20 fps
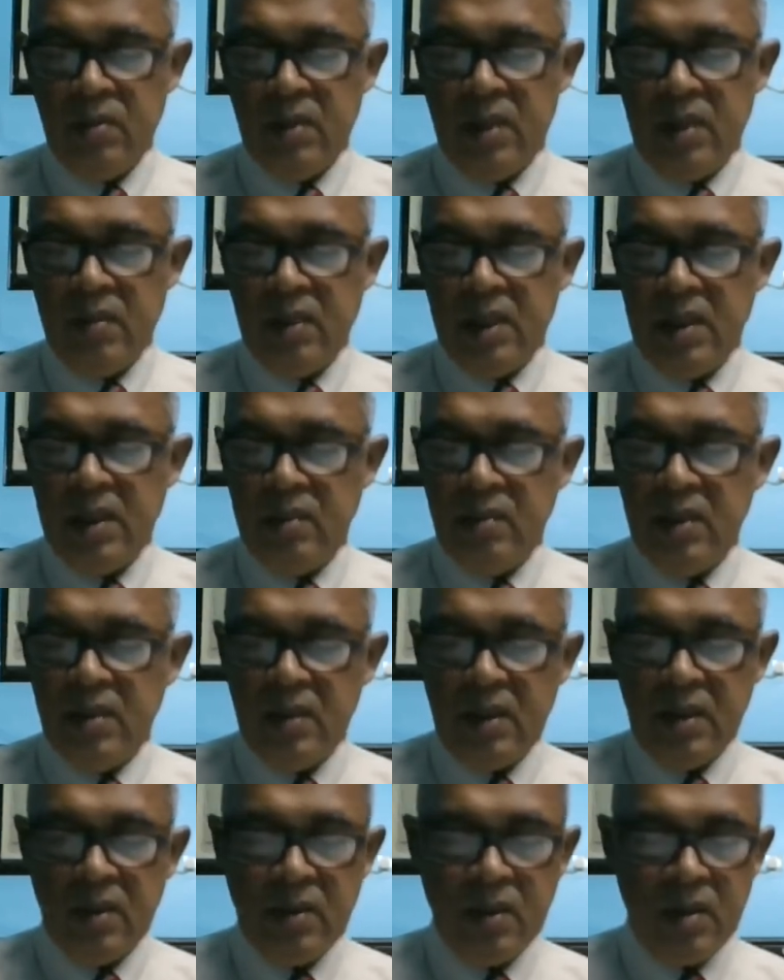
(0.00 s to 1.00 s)
The minimum
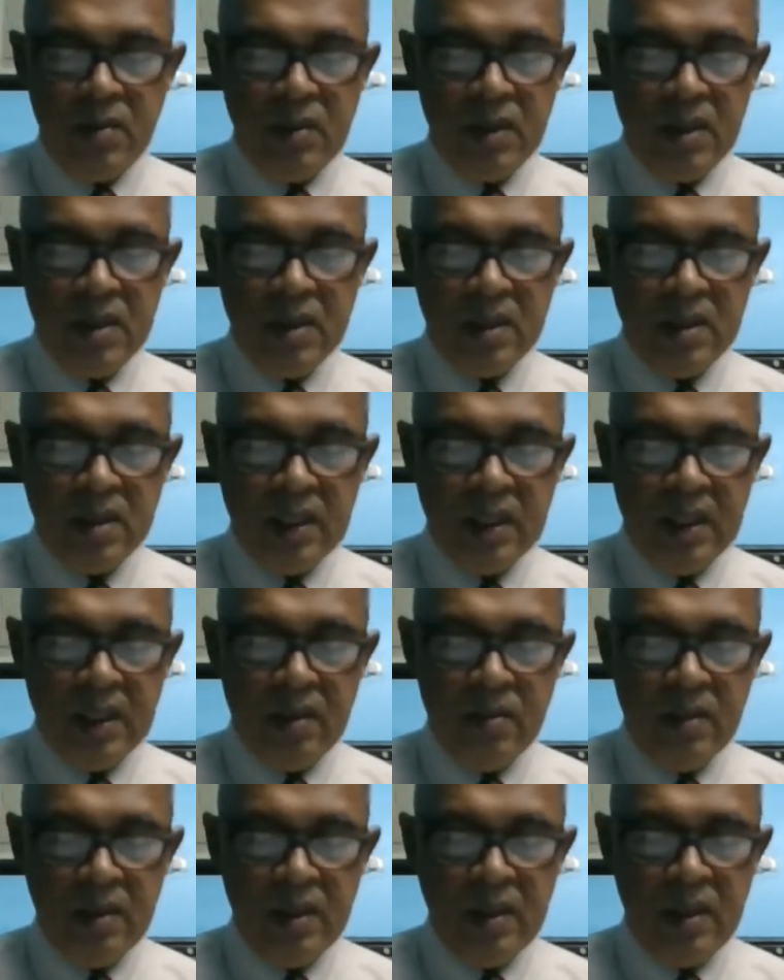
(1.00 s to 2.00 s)
requirements
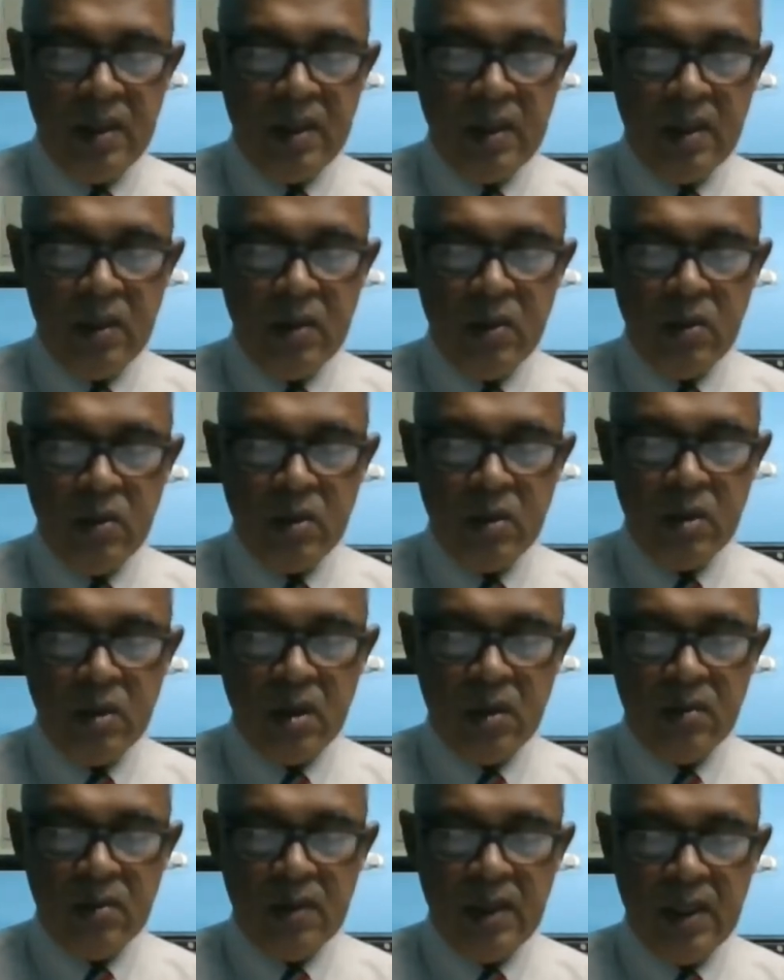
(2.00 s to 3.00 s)
shall be use
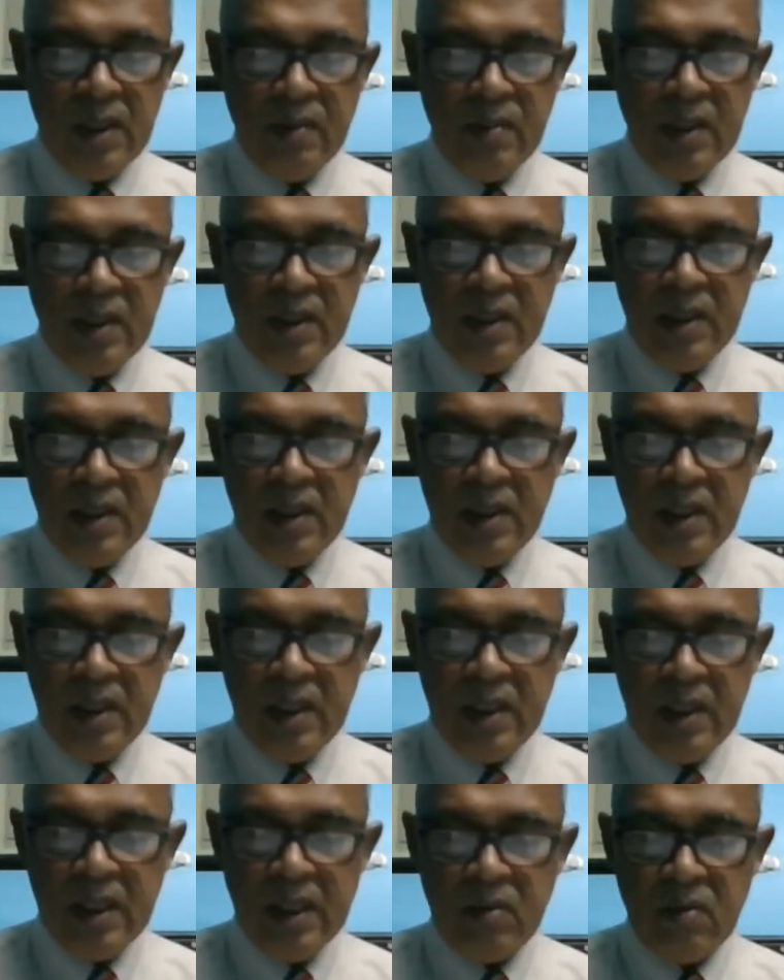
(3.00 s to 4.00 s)
of laminar
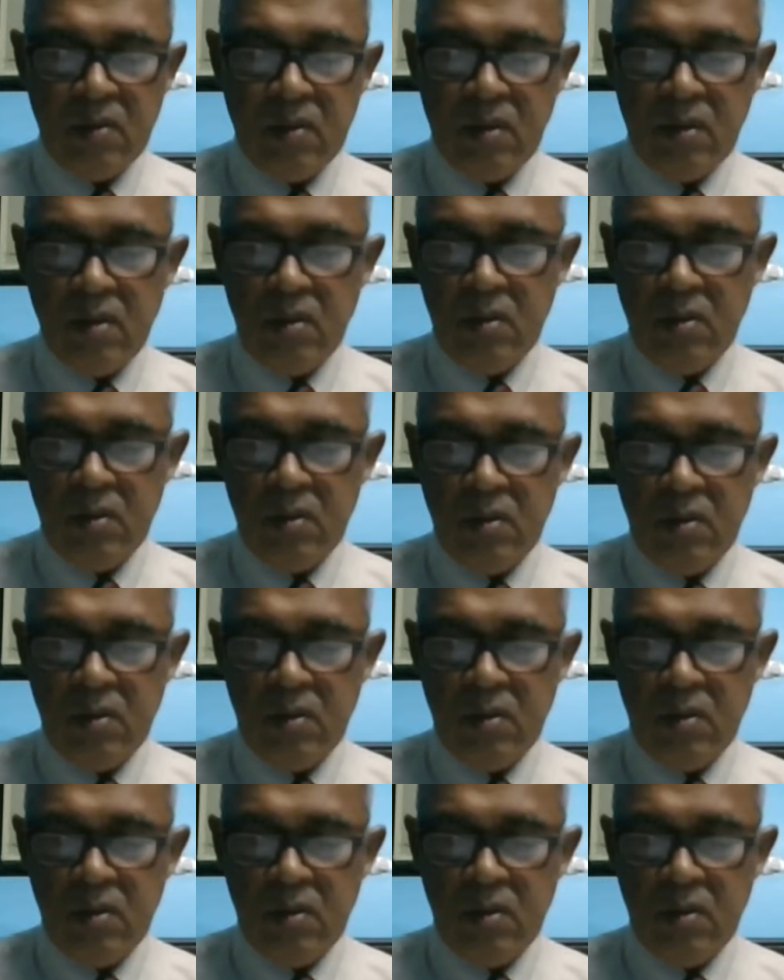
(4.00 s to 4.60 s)
airflow